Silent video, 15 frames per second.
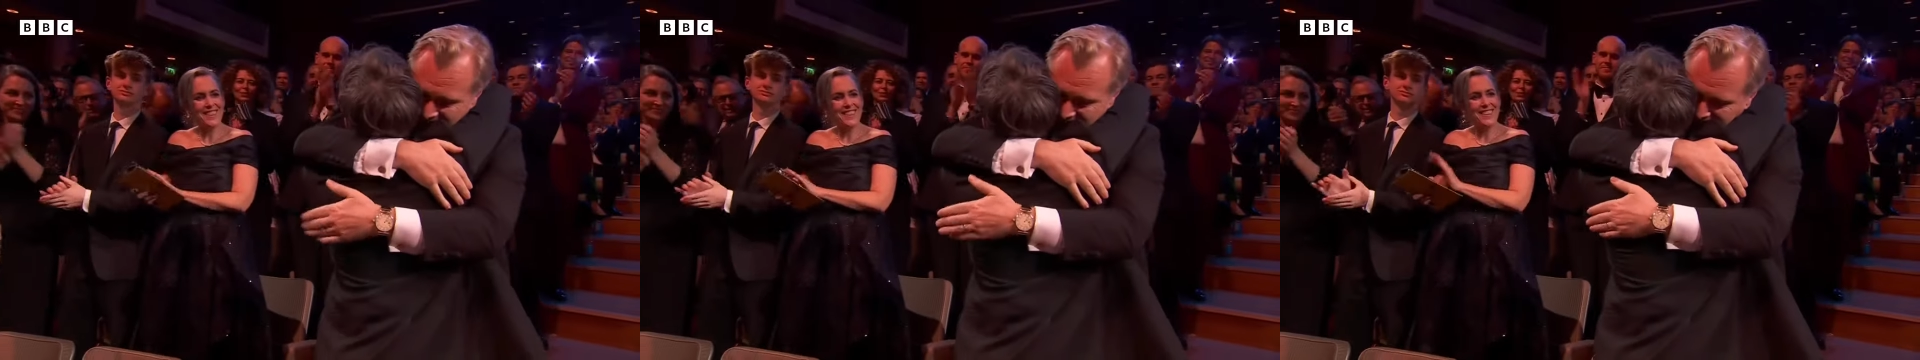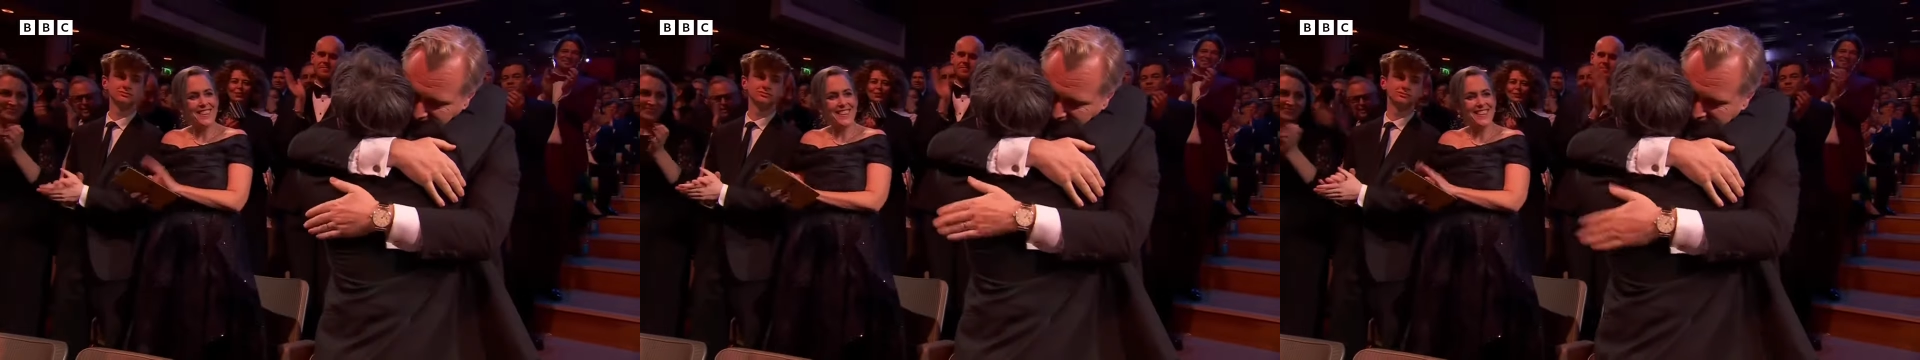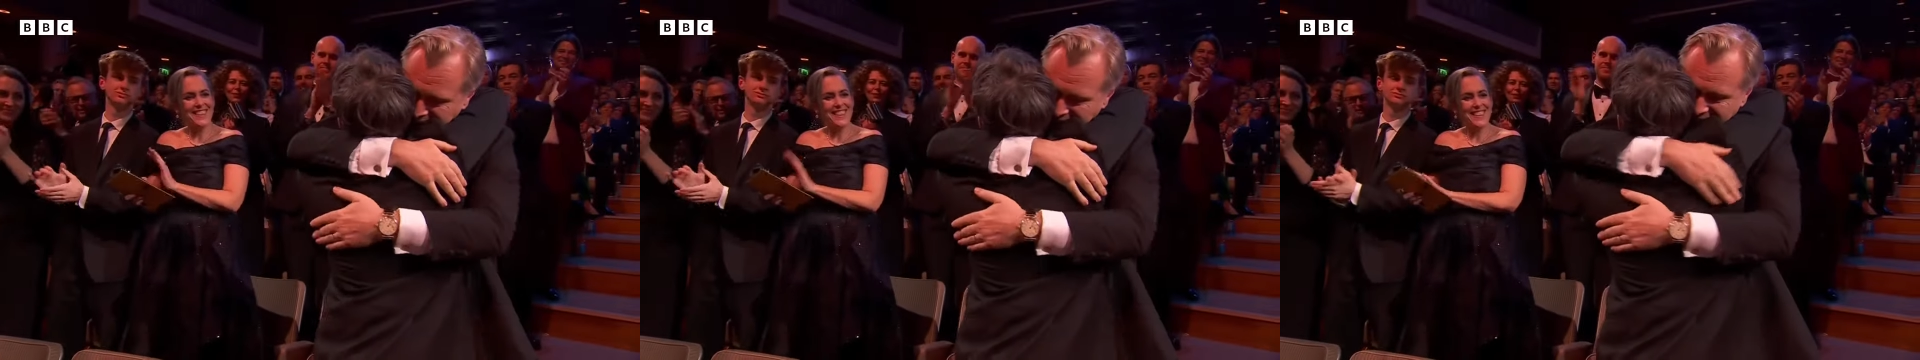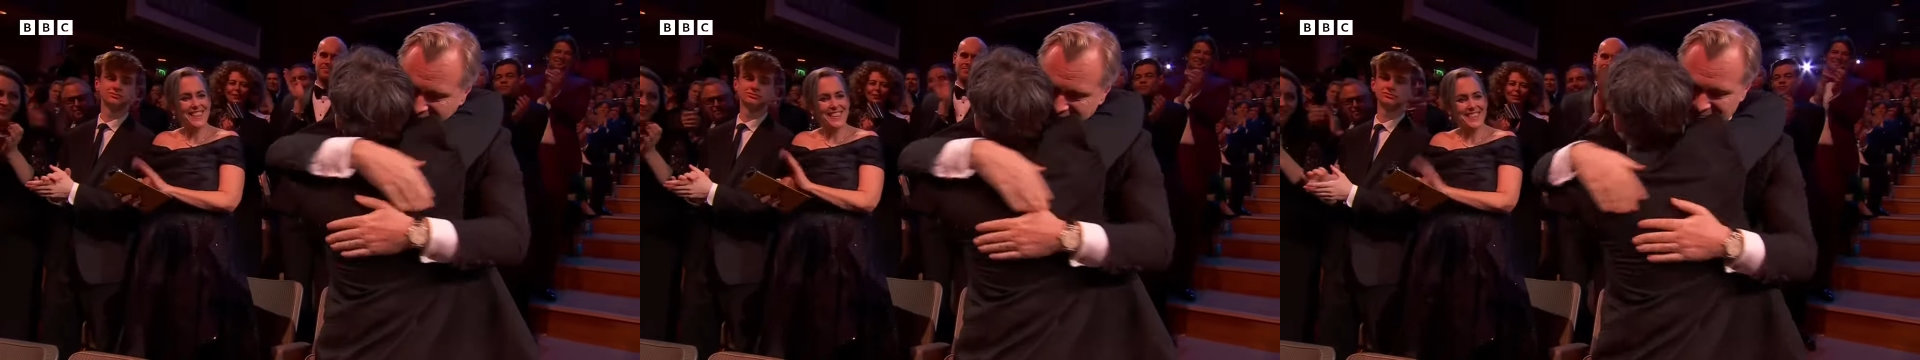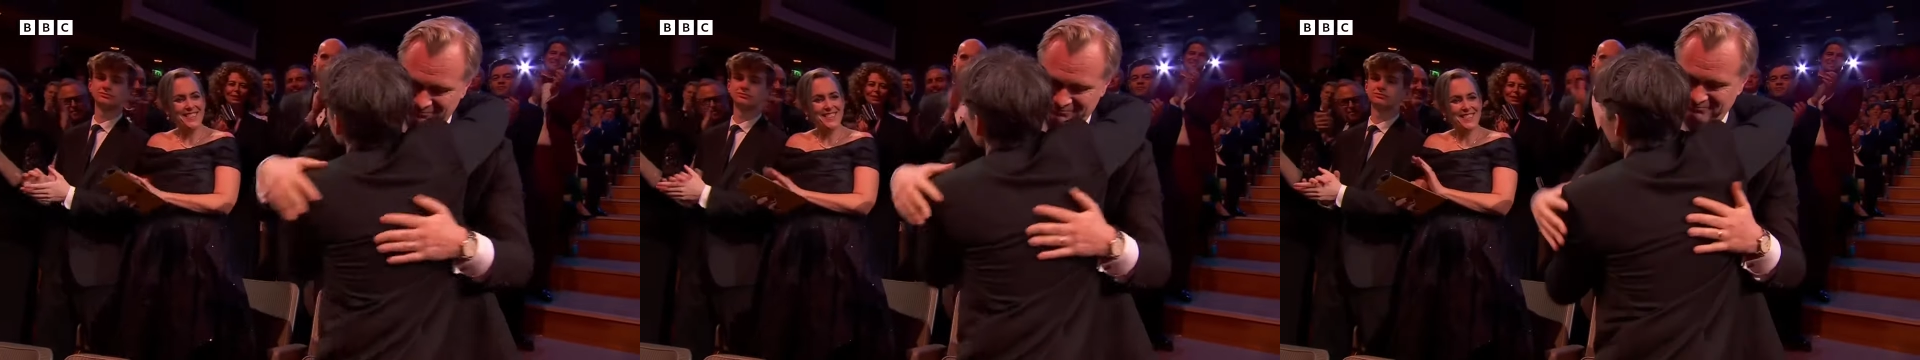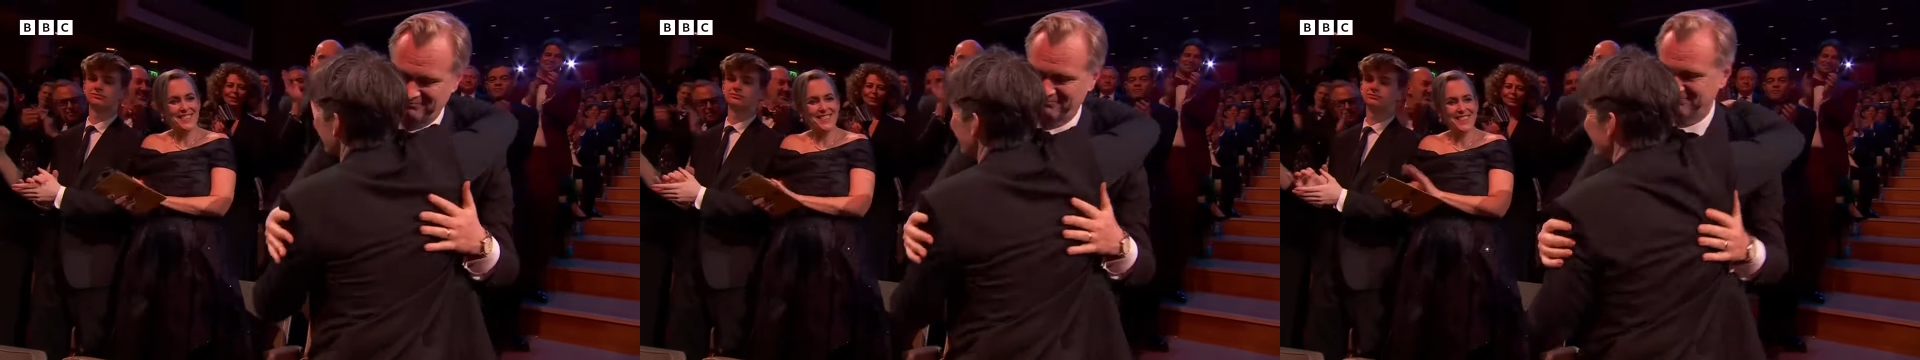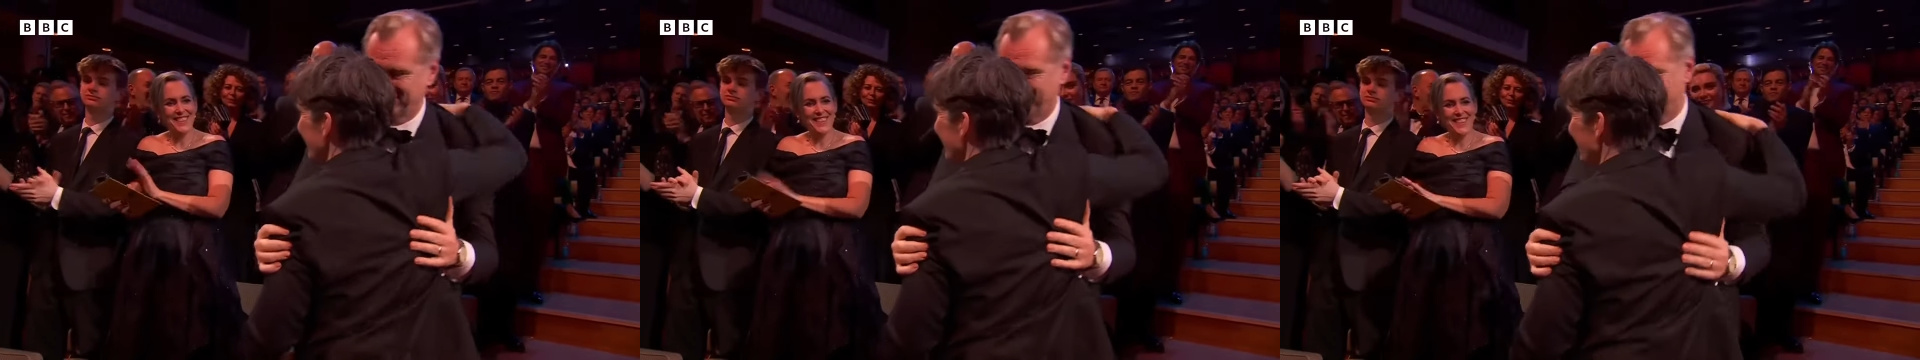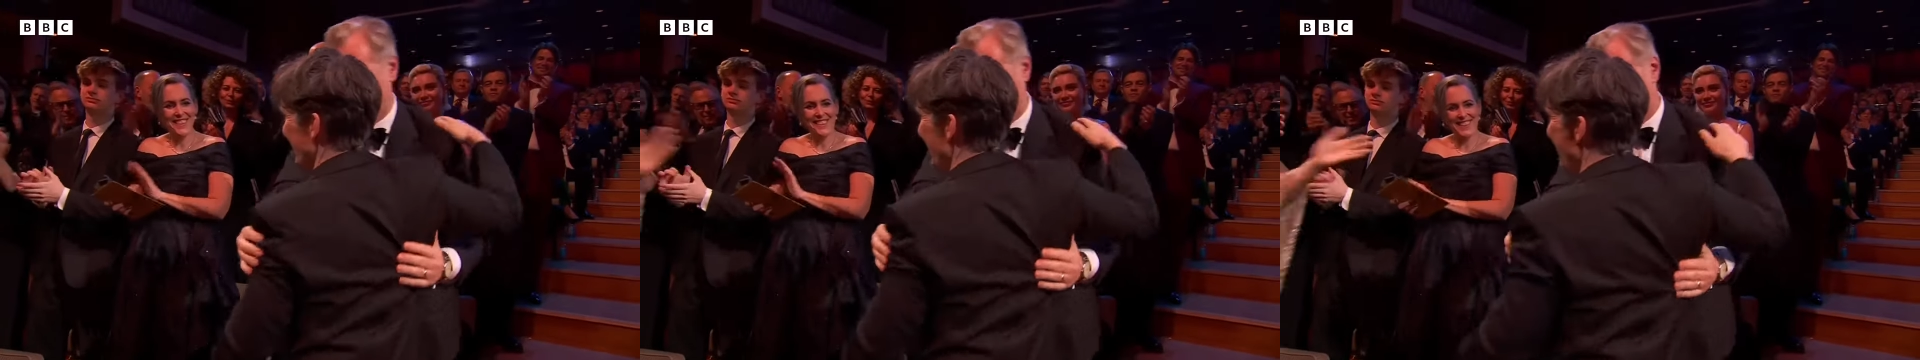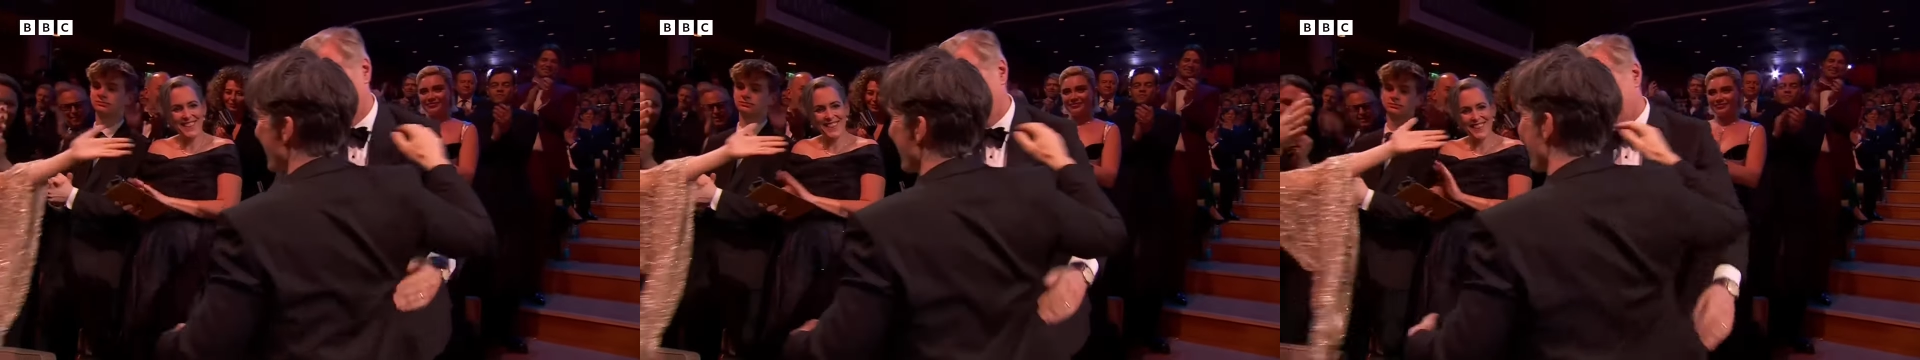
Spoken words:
Nothing is said.